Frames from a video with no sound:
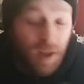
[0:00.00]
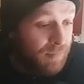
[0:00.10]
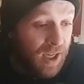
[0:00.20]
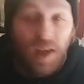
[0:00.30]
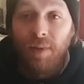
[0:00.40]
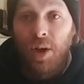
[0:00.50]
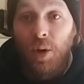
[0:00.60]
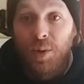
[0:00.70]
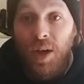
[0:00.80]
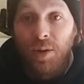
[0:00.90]
Didn't even
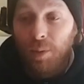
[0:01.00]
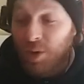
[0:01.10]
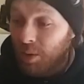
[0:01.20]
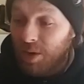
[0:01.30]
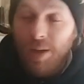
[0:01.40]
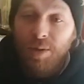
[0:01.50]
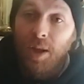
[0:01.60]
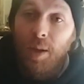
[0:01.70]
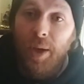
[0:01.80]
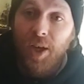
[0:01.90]
notice he was on
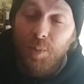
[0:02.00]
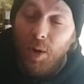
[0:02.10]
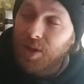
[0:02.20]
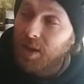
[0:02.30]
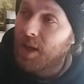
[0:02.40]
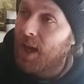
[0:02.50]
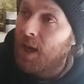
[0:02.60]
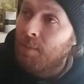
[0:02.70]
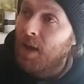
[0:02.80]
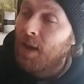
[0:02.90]
the pitch most of the
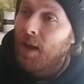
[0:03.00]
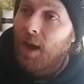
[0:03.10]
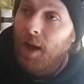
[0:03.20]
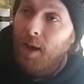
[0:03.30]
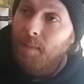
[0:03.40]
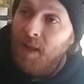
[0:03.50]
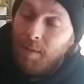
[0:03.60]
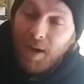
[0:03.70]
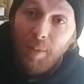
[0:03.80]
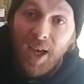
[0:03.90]
game.
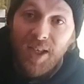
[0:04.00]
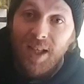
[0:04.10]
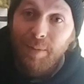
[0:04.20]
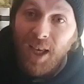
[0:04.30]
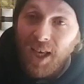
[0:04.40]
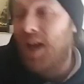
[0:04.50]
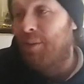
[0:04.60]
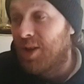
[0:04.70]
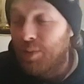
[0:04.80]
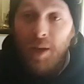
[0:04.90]
My mate said to me, yeah, but
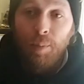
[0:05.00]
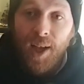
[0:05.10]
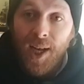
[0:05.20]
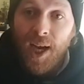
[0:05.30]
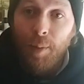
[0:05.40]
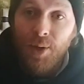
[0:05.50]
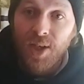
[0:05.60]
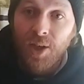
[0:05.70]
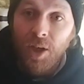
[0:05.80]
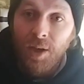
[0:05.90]
he's being played out of
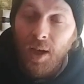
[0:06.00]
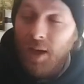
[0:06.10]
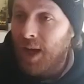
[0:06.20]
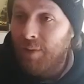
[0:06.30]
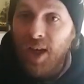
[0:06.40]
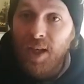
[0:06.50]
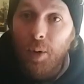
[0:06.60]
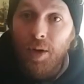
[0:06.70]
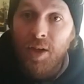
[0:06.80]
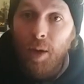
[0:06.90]
position. Yeah, he is, but
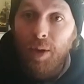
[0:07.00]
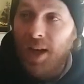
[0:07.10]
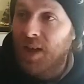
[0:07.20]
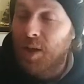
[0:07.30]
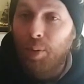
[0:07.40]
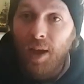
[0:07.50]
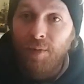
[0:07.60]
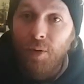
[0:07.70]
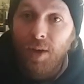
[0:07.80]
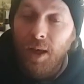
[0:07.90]
he's not being asked to play
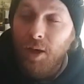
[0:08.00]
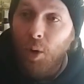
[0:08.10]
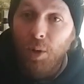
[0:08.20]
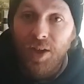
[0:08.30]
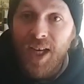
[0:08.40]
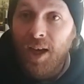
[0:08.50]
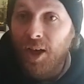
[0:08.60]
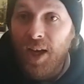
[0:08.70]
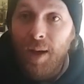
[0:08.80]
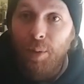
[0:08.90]
fucking goal attack at
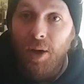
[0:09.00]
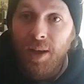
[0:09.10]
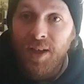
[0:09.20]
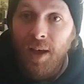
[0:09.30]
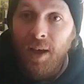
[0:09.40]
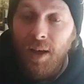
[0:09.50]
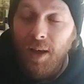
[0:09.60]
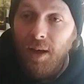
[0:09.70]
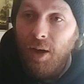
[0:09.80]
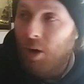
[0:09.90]
netball, is he?
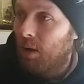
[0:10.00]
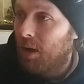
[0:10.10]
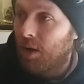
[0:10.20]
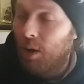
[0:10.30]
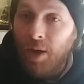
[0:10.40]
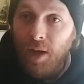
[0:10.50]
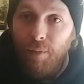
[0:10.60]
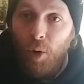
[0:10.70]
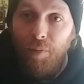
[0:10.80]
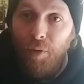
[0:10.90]
Or,
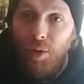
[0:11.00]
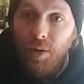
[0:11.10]
up front.